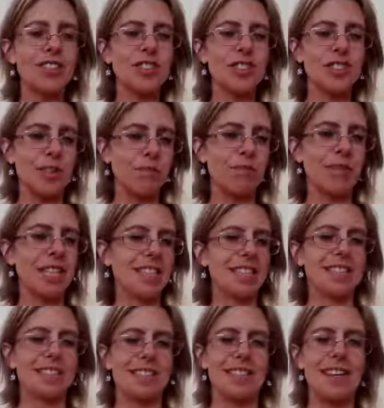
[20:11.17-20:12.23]
just
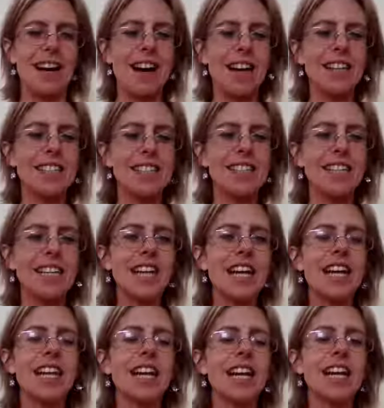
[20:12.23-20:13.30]
submitting sites and
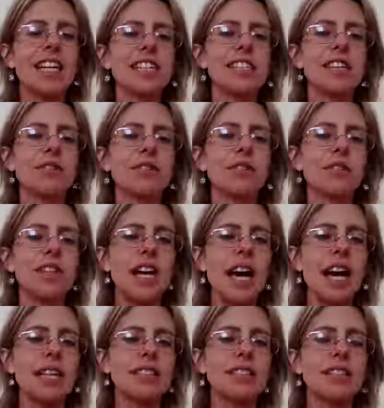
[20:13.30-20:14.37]
getting links out of
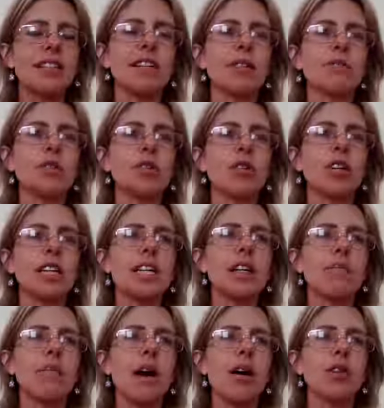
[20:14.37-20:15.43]
that. I'm
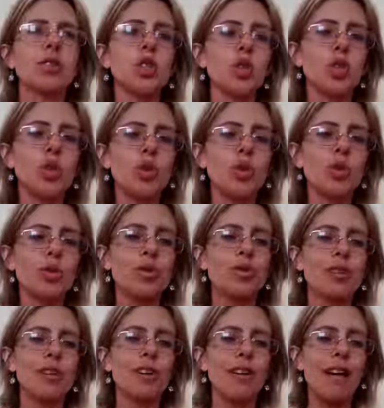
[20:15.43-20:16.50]
talking about good,
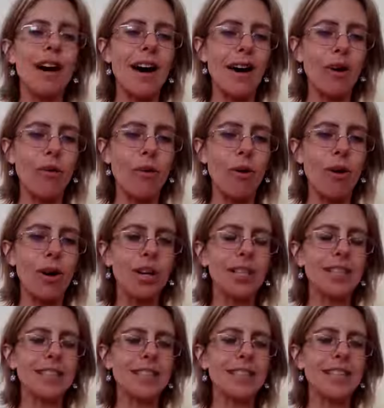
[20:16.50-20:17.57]
high
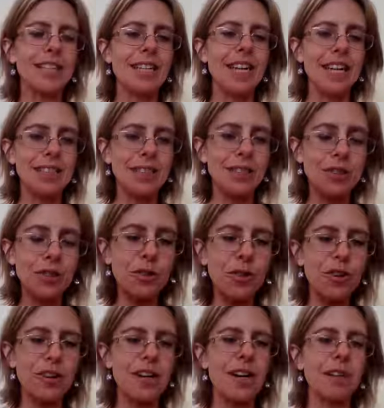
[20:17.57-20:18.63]
quality
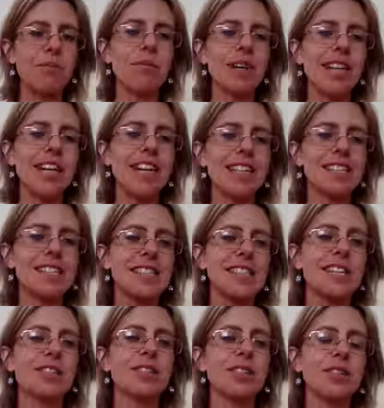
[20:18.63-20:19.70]
editorial links
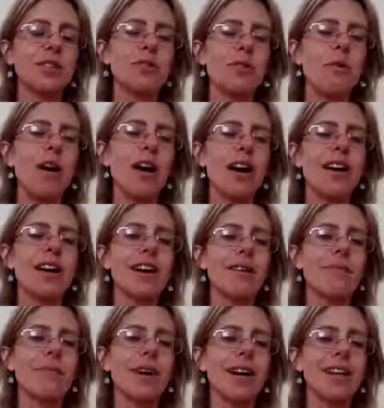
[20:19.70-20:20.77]
that you
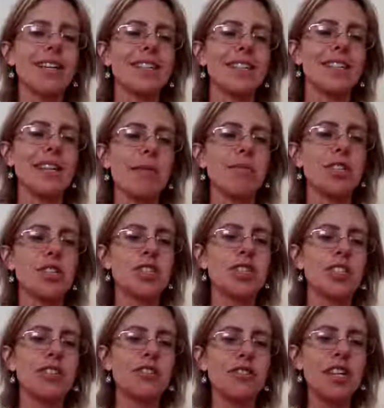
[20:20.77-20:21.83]
acquire by
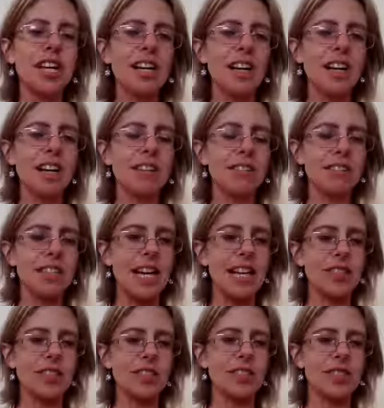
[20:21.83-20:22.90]
establishing real
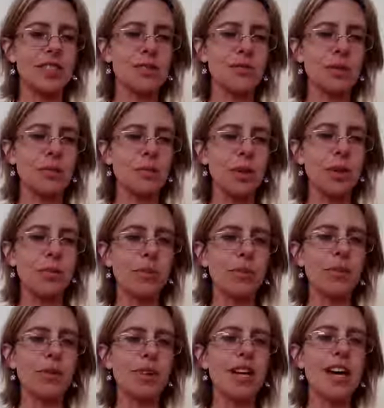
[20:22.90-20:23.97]
connections with
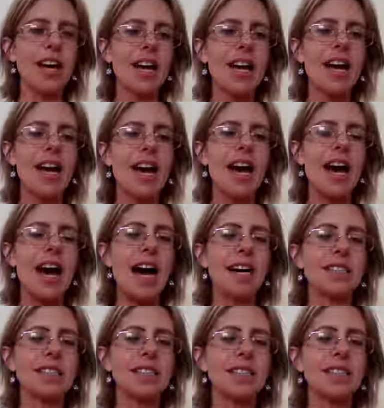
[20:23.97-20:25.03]
people
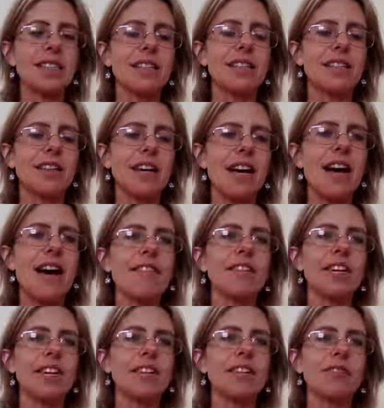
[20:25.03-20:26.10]
and
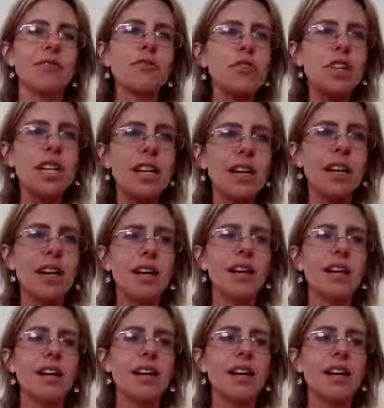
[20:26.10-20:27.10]
having real